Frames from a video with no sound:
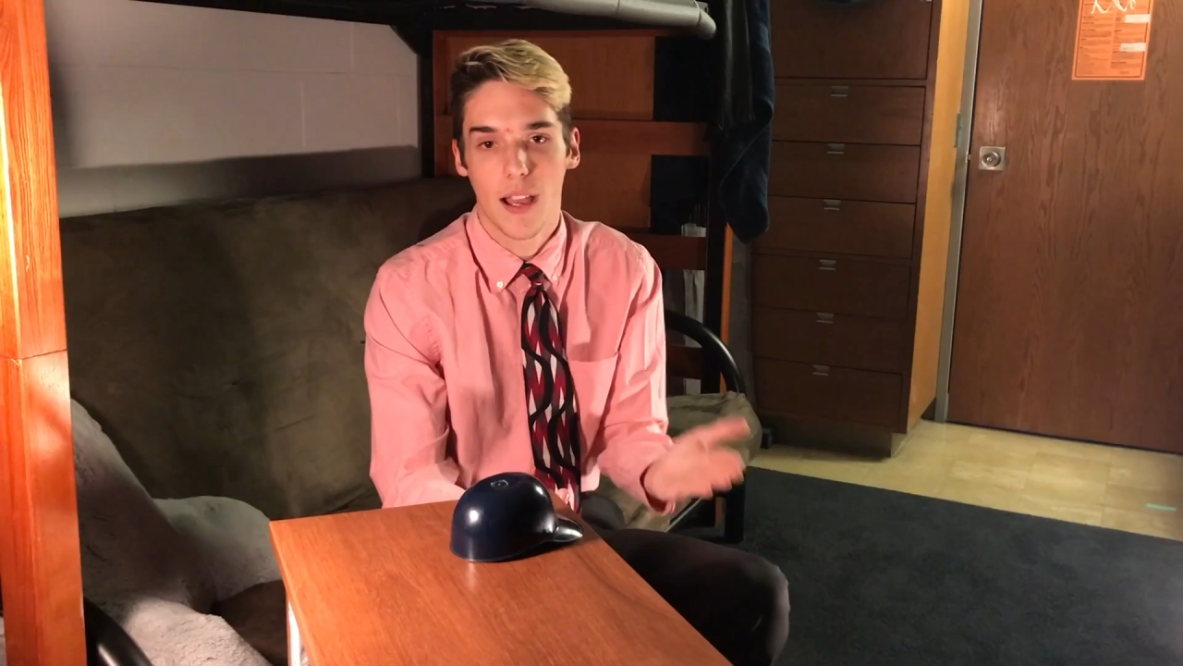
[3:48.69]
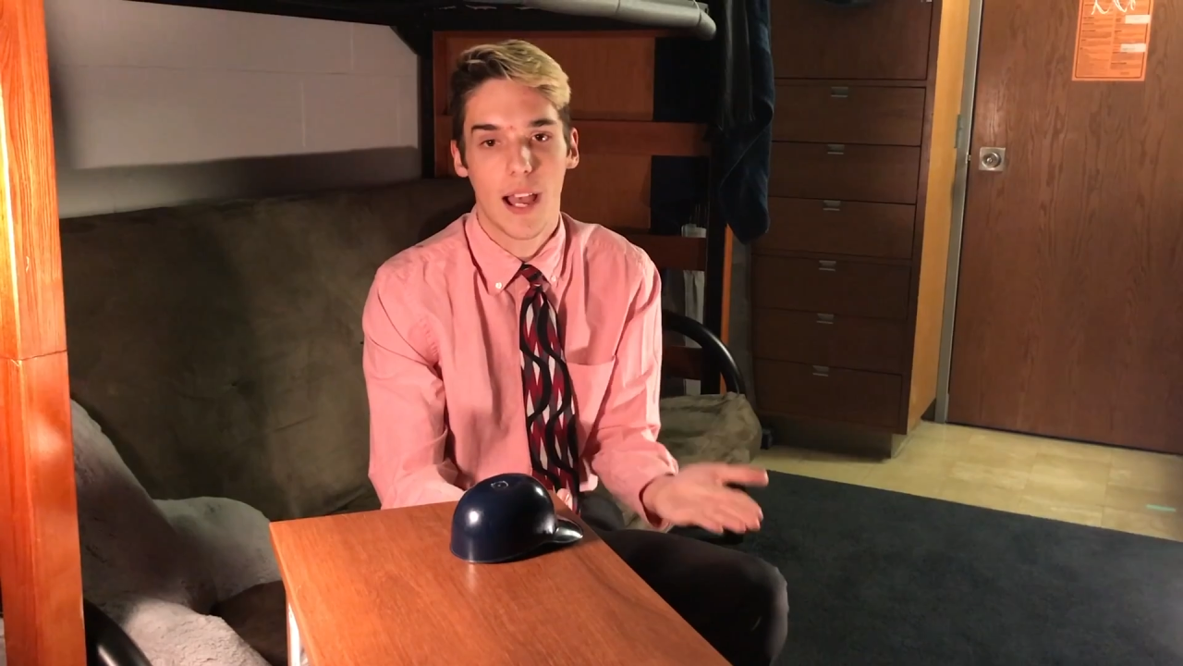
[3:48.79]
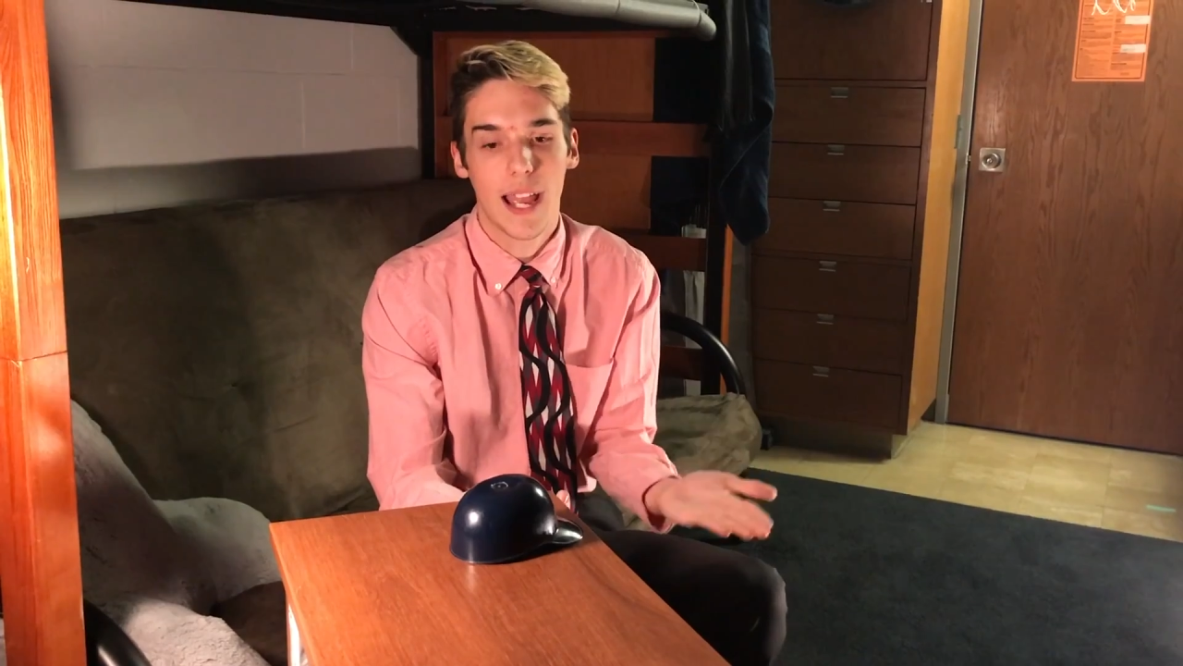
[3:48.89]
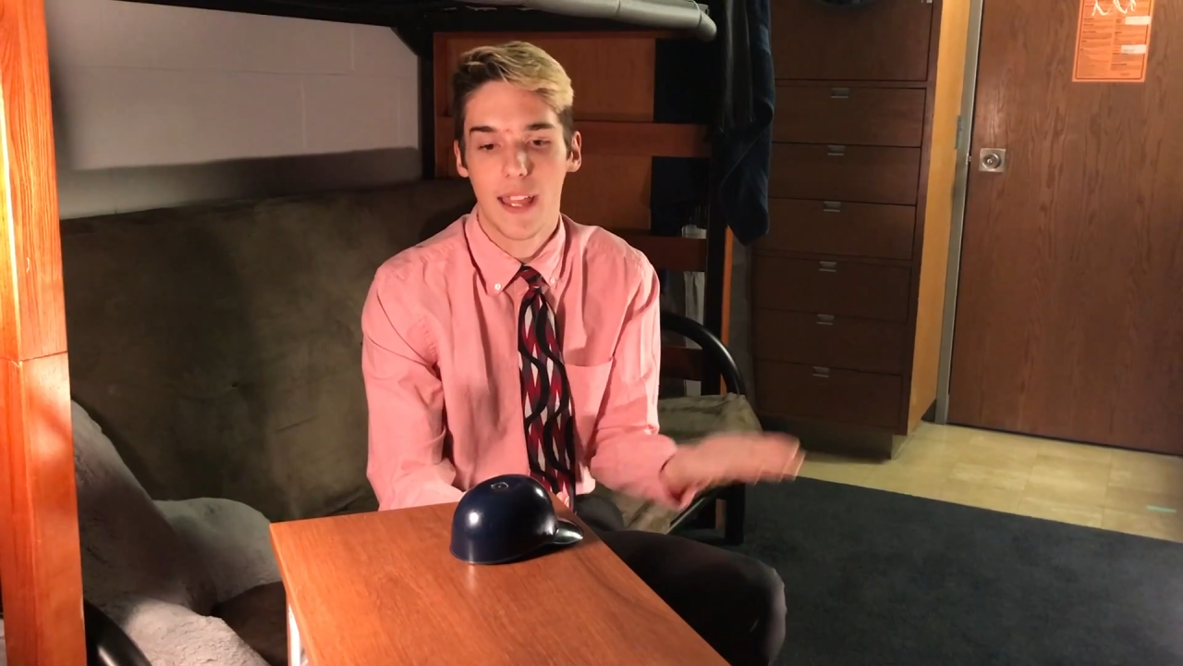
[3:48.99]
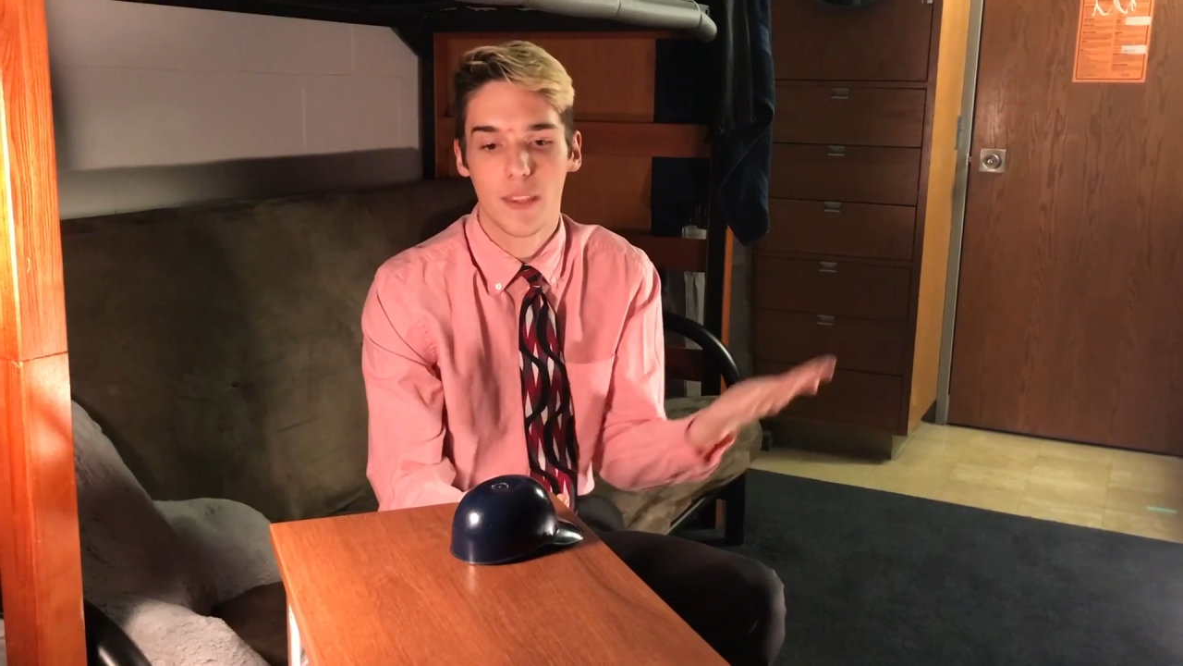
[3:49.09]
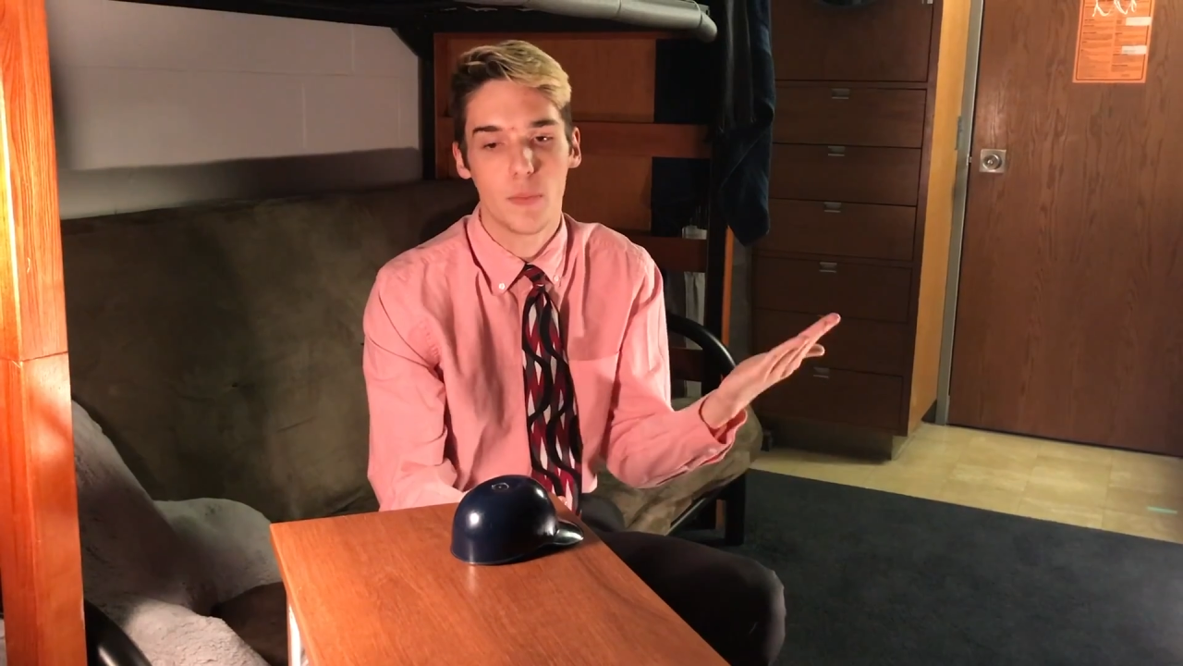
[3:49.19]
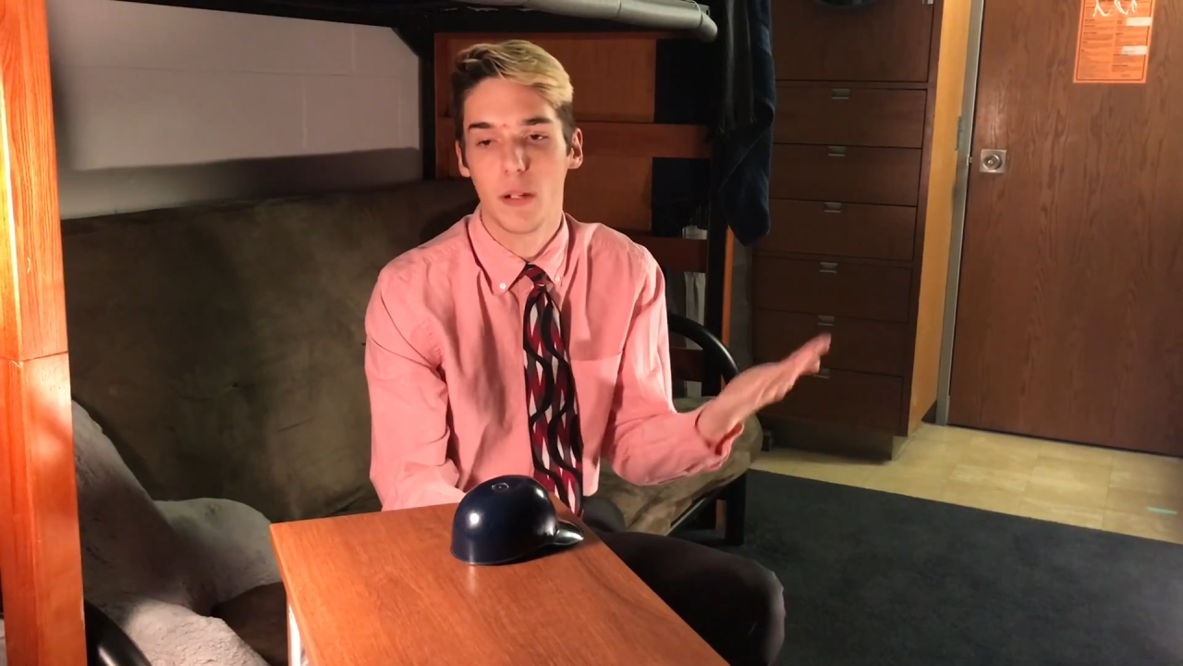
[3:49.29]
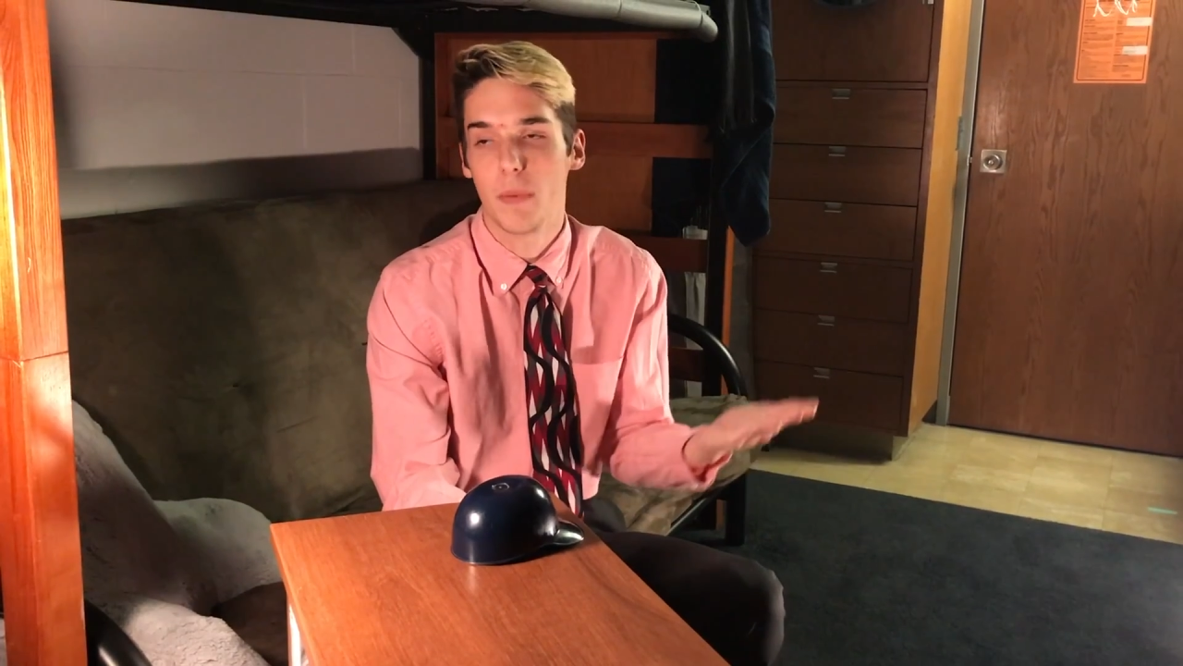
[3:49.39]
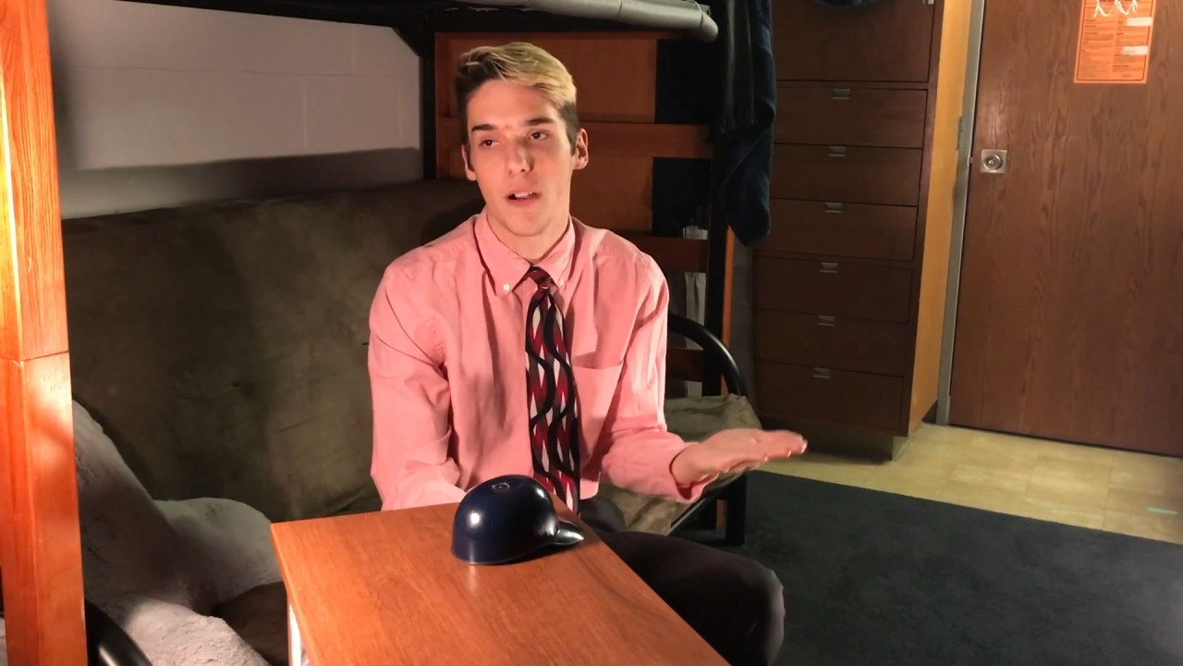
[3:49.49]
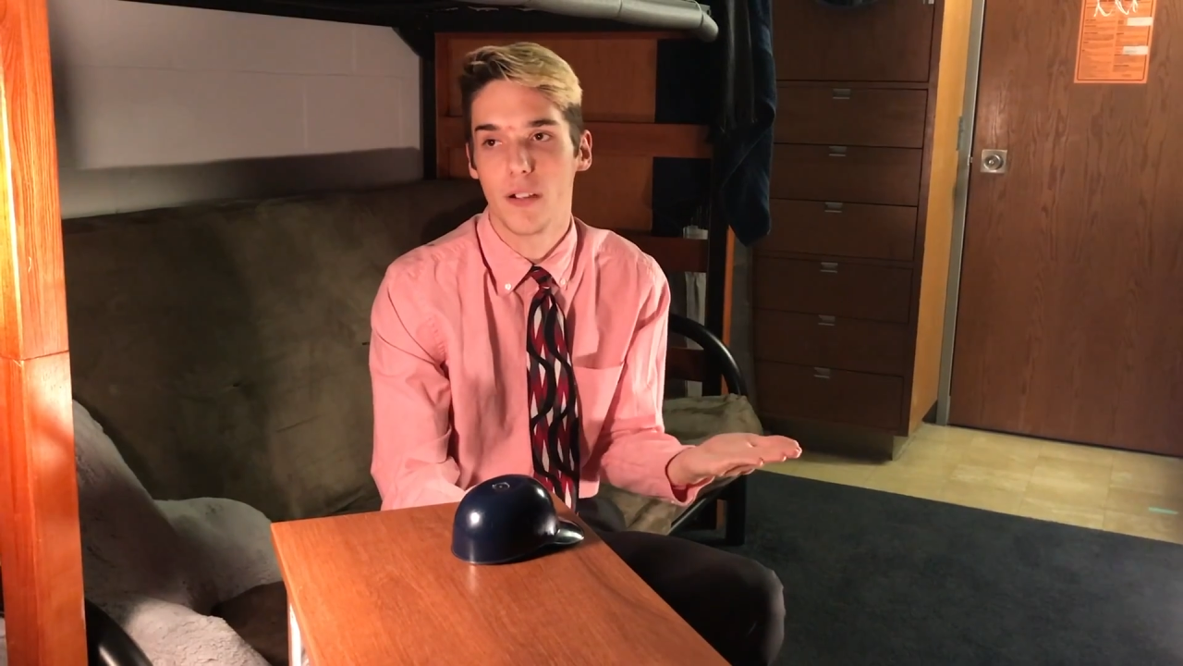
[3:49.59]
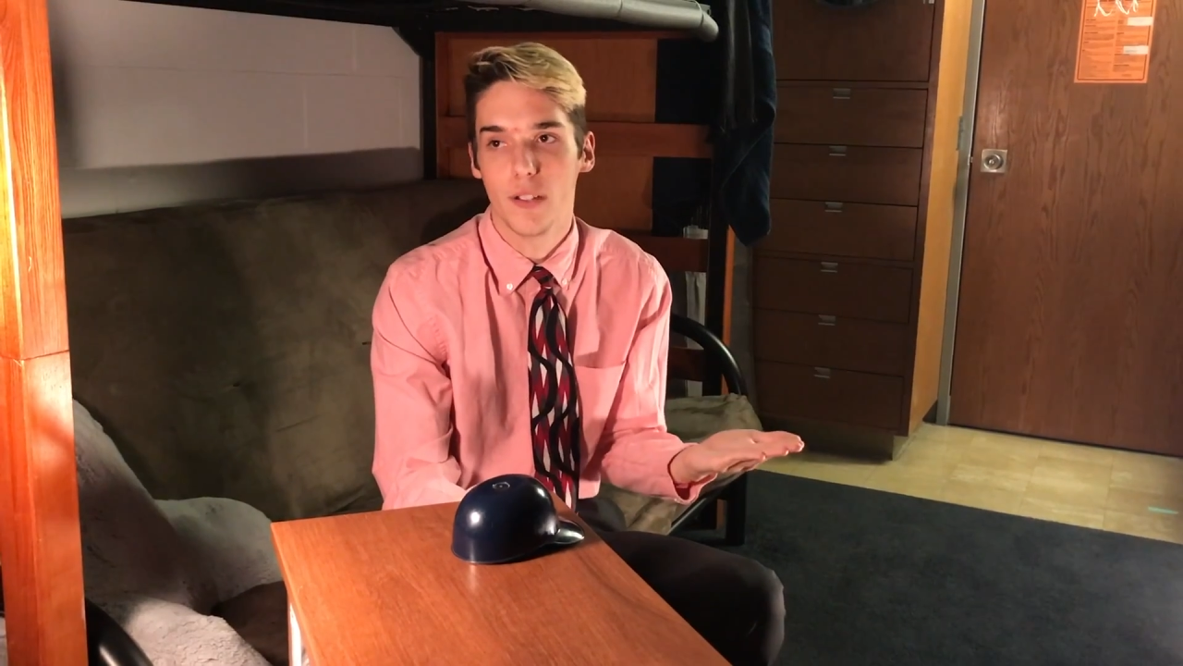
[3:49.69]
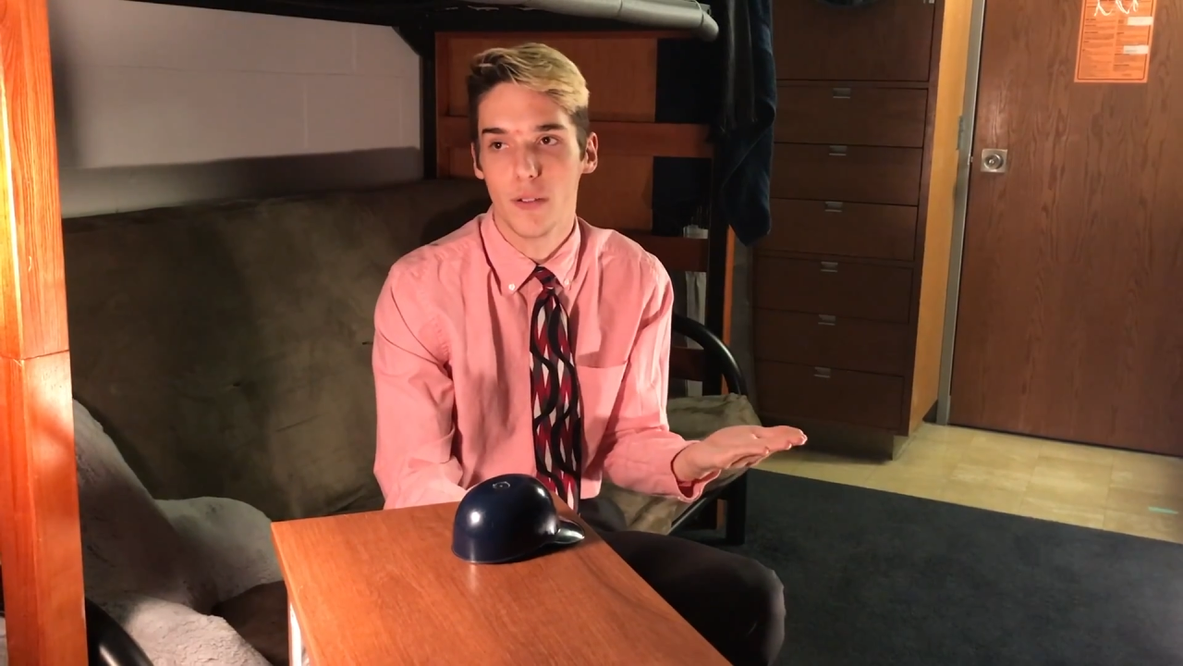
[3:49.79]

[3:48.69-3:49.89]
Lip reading: I had the willpower to